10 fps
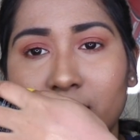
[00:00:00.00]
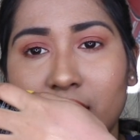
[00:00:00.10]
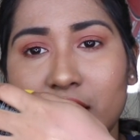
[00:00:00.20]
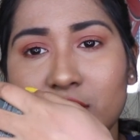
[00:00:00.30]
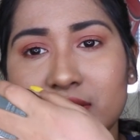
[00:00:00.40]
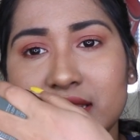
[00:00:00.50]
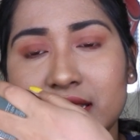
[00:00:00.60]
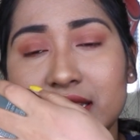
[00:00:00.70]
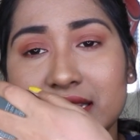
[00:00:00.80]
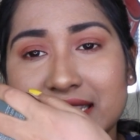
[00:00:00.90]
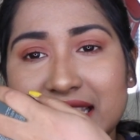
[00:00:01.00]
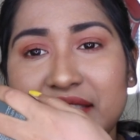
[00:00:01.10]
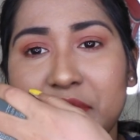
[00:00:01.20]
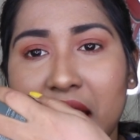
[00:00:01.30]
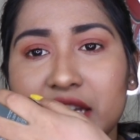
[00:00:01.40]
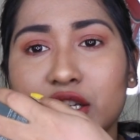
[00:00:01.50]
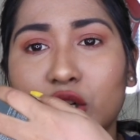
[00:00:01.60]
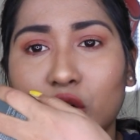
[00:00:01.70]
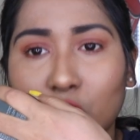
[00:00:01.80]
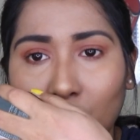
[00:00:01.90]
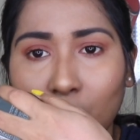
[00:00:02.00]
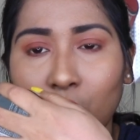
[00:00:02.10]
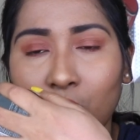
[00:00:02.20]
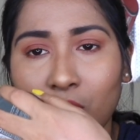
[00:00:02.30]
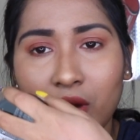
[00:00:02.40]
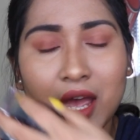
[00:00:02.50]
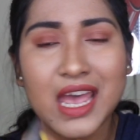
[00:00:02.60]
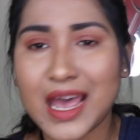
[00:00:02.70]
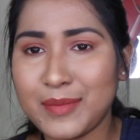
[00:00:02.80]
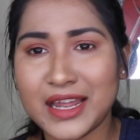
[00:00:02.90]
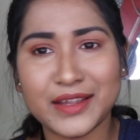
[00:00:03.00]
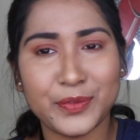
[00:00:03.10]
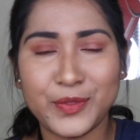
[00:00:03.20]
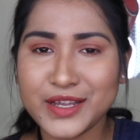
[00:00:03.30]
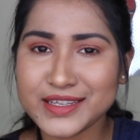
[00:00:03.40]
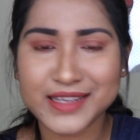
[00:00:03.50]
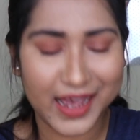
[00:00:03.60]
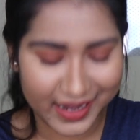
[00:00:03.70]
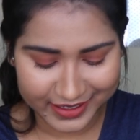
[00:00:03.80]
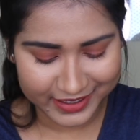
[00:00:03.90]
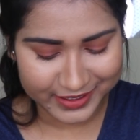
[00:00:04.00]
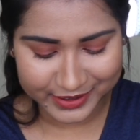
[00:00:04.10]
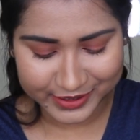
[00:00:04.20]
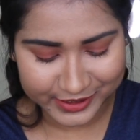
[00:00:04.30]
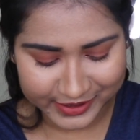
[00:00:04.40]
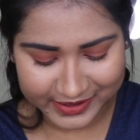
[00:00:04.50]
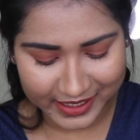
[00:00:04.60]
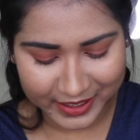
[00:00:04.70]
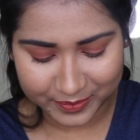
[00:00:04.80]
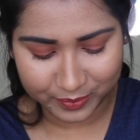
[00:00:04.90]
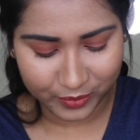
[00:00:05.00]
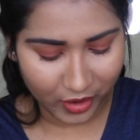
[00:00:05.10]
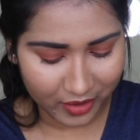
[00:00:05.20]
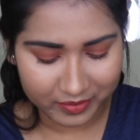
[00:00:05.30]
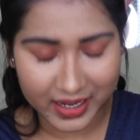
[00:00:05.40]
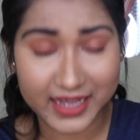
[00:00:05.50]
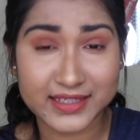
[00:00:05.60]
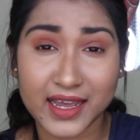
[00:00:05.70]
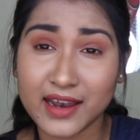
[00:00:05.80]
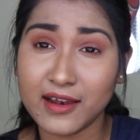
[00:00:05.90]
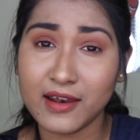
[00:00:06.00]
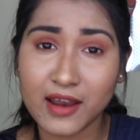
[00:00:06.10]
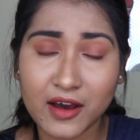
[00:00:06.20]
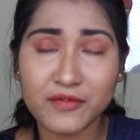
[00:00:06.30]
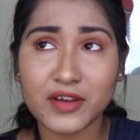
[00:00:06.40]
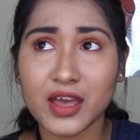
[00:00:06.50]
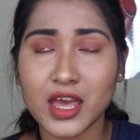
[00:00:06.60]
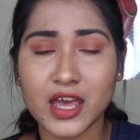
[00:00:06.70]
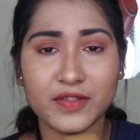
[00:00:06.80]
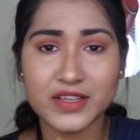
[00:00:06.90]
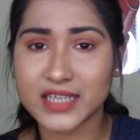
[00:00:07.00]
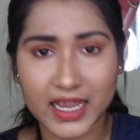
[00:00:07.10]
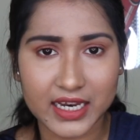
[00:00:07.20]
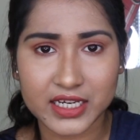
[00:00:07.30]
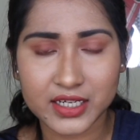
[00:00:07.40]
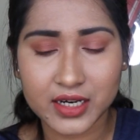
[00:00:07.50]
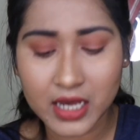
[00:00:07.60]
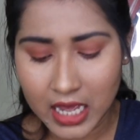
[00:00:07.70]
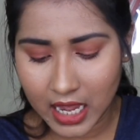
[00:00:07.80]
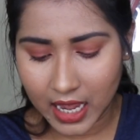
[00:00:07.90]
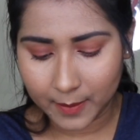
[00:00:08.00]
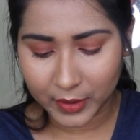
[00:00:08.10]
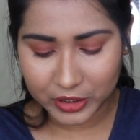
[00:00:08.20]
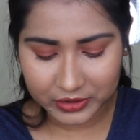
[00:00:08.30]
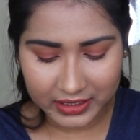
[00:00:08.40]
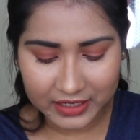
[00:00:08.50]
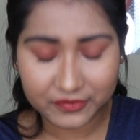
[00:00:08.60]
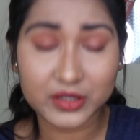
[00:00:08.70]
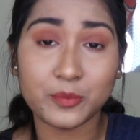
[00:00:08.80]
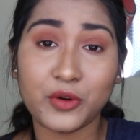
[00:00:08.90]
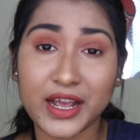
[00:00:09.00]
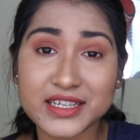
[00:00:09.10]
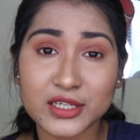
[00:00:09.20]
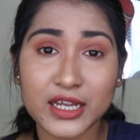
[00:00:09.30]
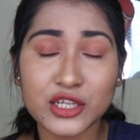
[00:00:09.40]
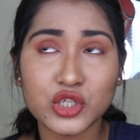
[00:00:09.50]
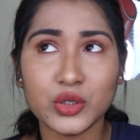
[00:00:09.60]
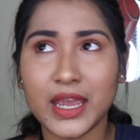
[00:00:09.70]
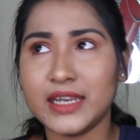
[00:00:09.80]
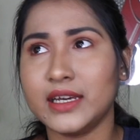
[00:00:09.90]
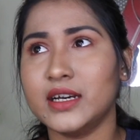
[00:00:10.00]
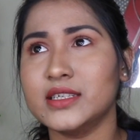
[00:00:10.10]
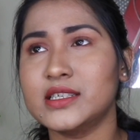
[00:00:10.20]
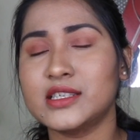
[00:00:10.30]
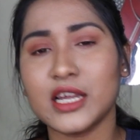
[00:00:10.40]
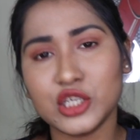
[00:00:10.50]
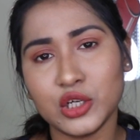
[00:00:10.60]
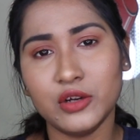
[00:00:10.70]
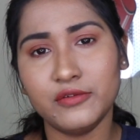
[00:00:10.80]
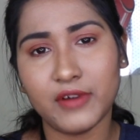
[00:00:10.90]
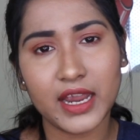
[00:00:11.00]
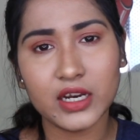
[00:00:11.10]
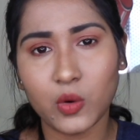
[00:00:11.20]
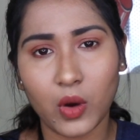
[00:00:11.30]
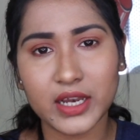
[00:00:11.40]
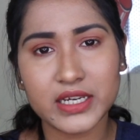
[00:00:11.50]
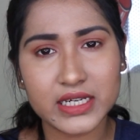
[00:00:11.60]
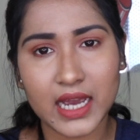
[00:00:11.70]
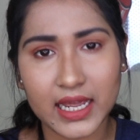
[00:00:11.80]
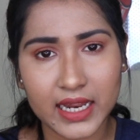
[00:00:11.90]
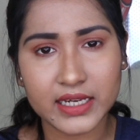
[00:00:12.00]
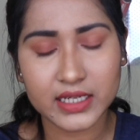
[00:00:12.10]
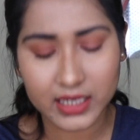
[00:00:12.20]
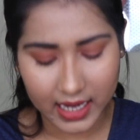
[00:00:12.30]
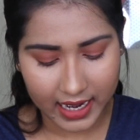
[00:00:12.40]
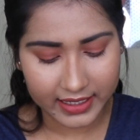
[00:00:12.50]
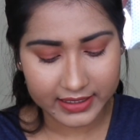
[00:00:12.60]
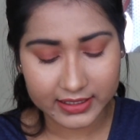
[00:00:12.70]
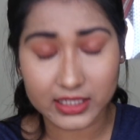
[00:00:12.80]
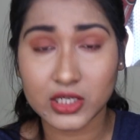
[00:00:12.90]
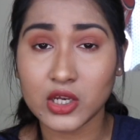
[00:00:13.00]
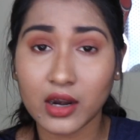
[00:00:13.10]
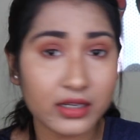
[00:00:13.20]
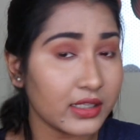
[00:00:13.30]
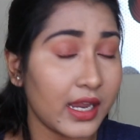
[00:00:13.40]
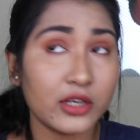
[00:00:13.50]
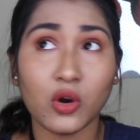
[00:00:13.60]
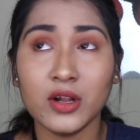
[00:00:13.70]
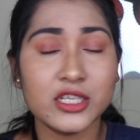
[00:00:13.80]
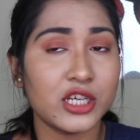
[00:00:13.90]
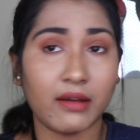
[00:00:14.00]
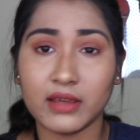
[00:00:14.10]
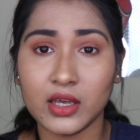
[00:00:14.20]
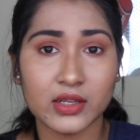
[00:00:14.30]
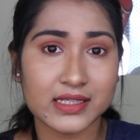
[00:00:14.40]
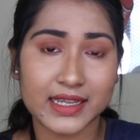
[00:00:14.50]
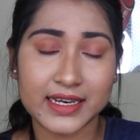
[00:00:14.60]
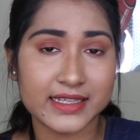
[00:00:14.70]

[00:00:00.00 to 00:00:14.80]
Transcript: Can you see that glow? I mean, like, this highlighter is just like bomb, guys. I love this highlighter, particularly for the price range. You get such a good fine quality highlighter, and it's not at all chunky on skin.